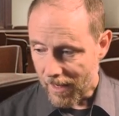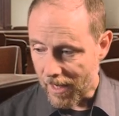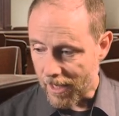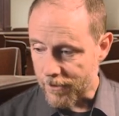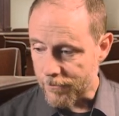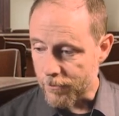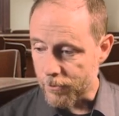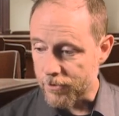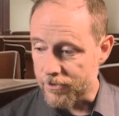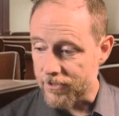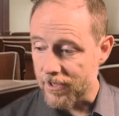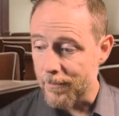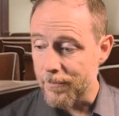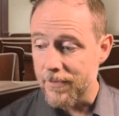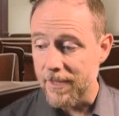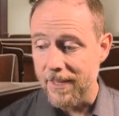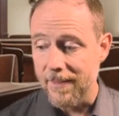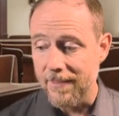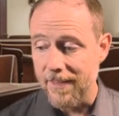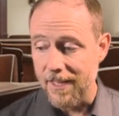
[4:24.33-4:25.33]
and for
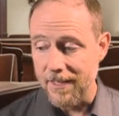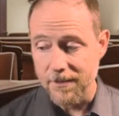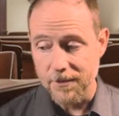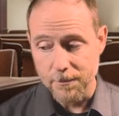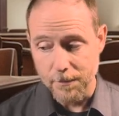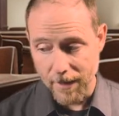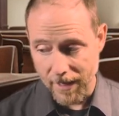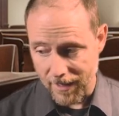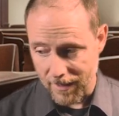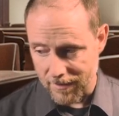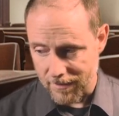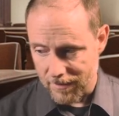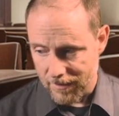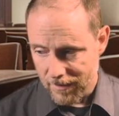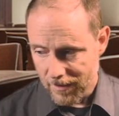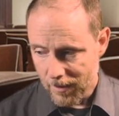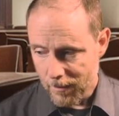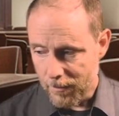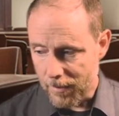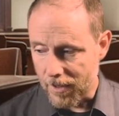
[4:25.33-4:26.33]
something that is bad,
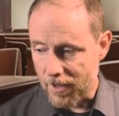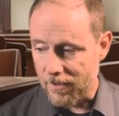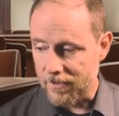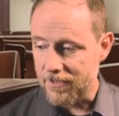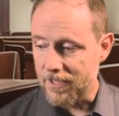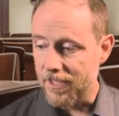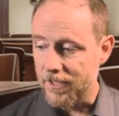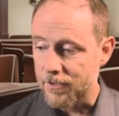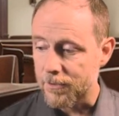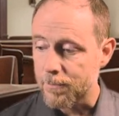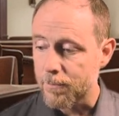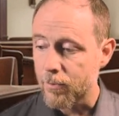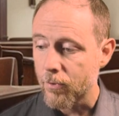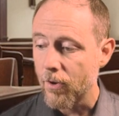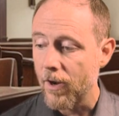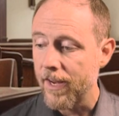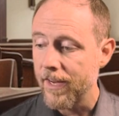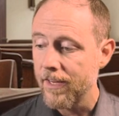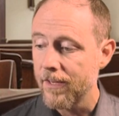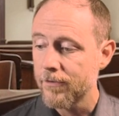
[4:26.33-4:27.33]
because he is
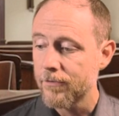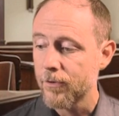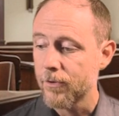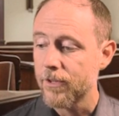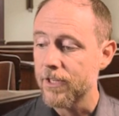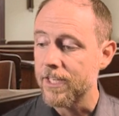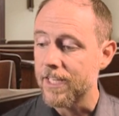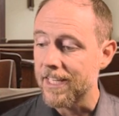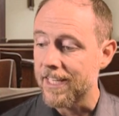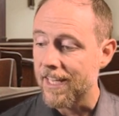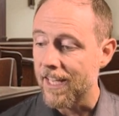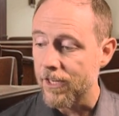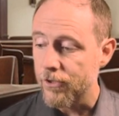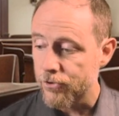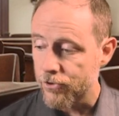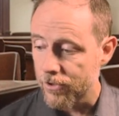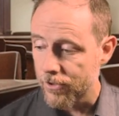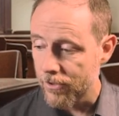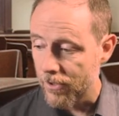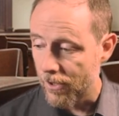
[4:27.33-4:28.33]
praying for the
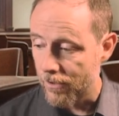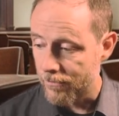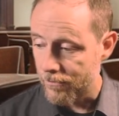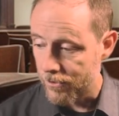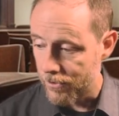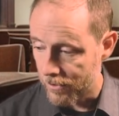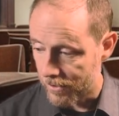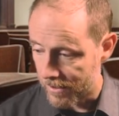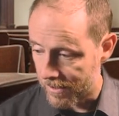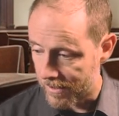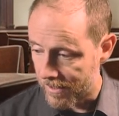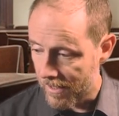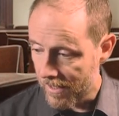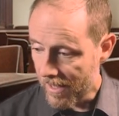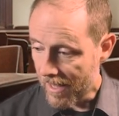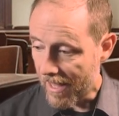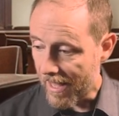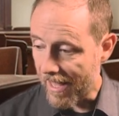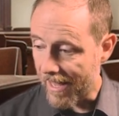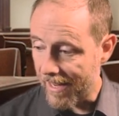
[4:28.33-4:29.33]
negation of good
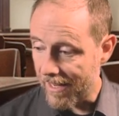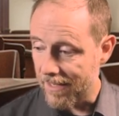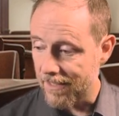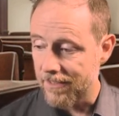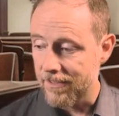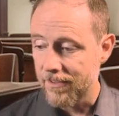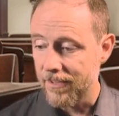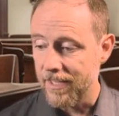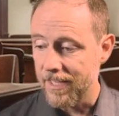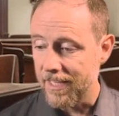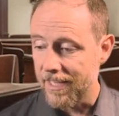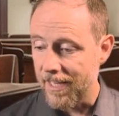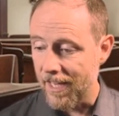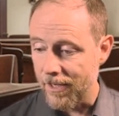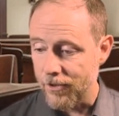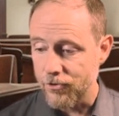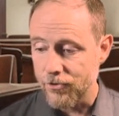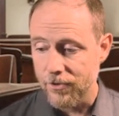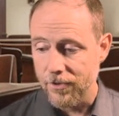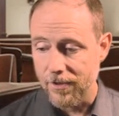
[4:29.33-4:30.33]
and the
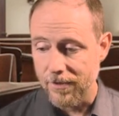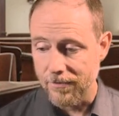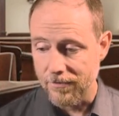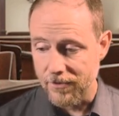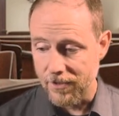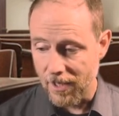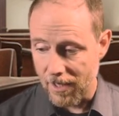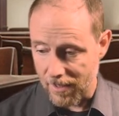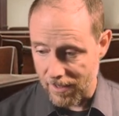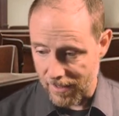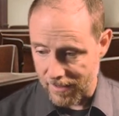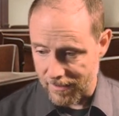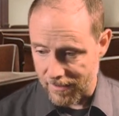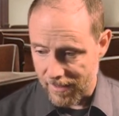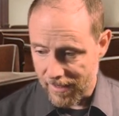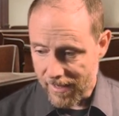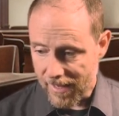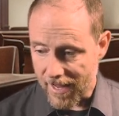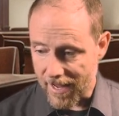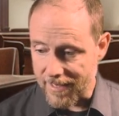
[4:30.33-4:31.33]
negation of God,